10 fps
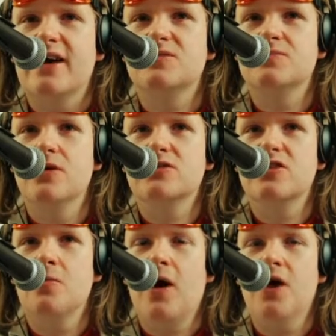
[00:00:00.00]
because most of
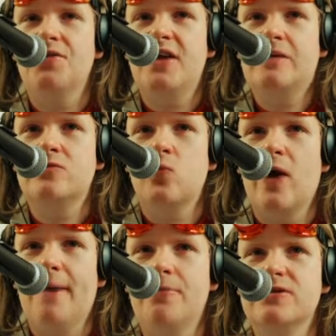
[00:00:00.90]
them are named
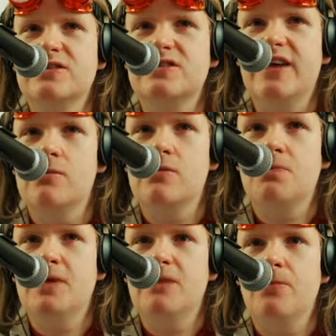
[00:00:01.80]
weapons, named
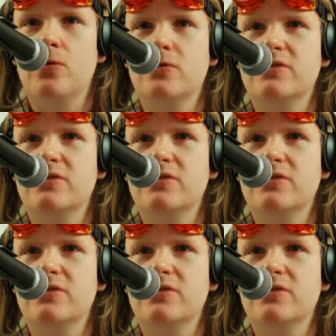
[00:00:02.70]
people,